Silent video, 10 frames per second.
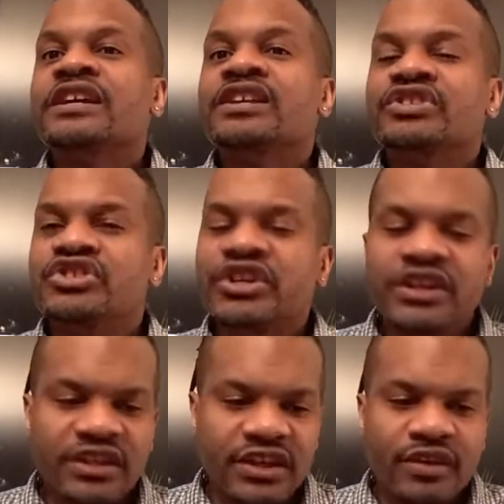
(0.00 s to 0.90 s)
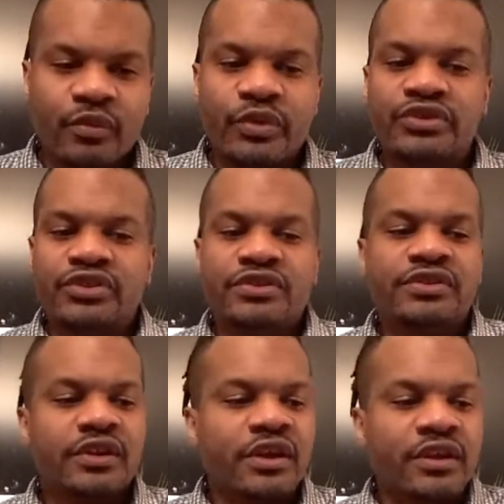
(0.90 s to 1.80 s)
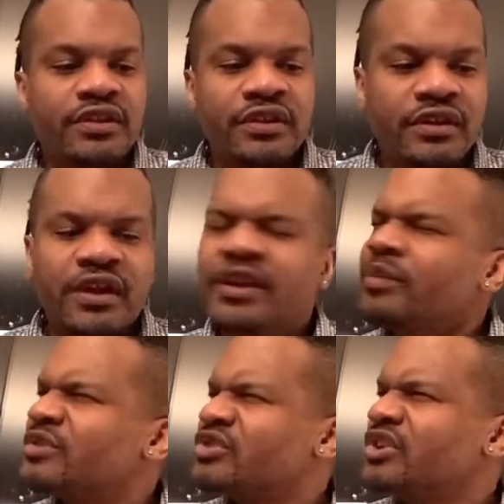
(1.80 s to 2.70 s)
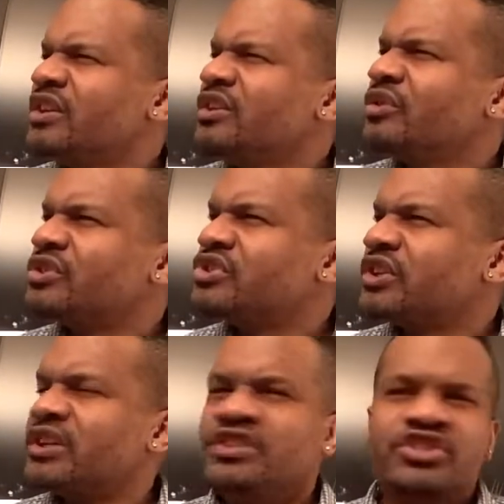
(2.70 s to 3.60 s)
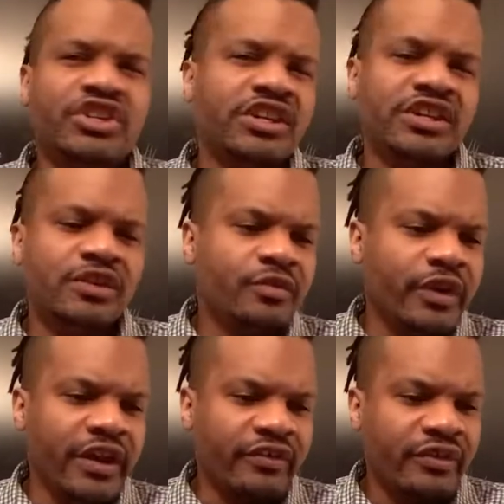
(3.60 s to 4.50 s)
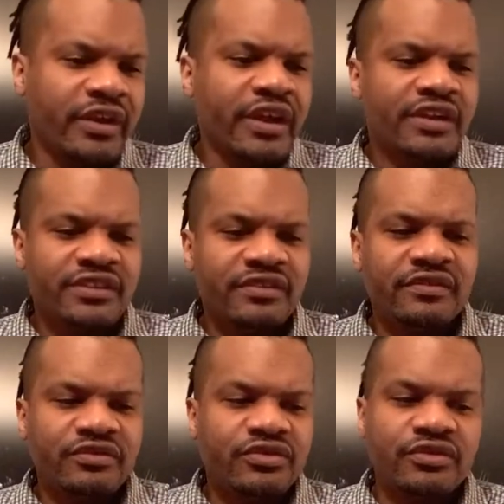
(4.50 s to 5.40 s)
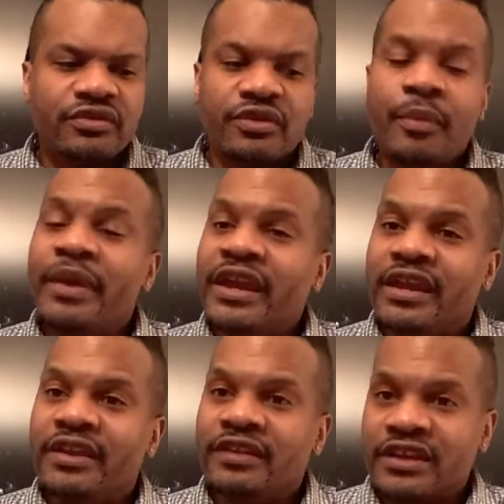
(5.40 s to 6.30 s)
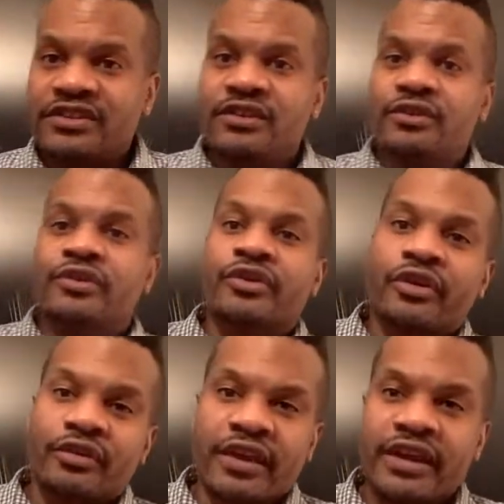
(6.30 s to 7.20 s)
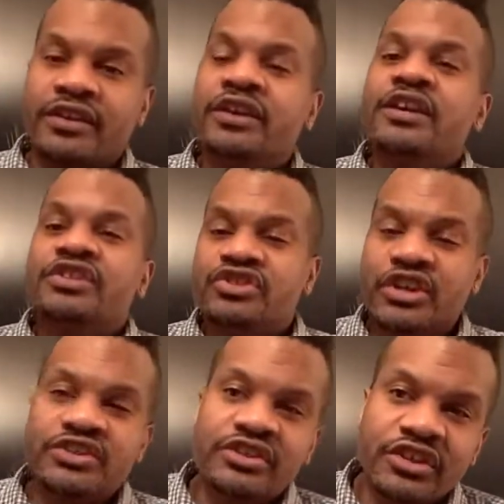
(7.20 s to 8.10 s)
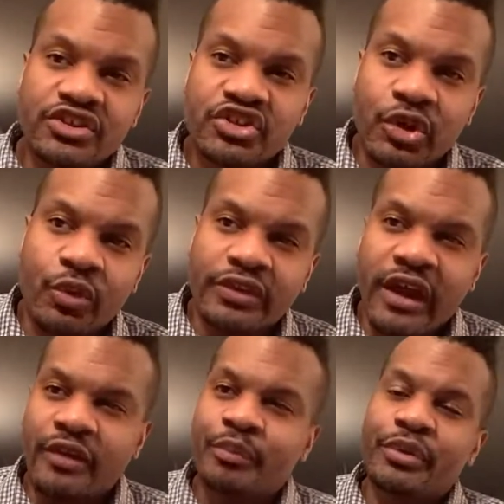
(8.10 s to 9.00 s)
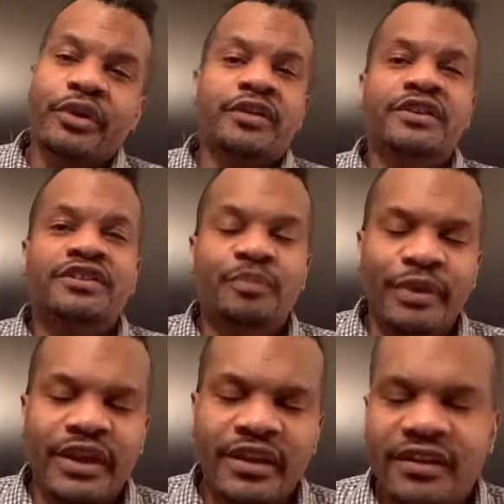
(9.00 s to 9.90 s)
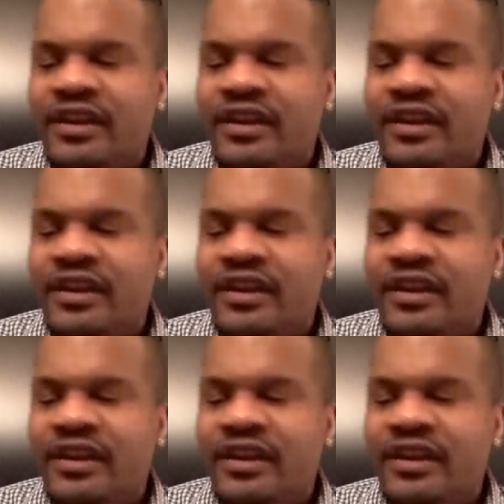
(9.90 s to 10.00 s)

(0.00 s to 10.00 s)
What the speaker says: Jeannie, which is her name is Jeannie or Jean? Jean, whatever. The maid. That's the little girl that Jason done choked out and put under his bed.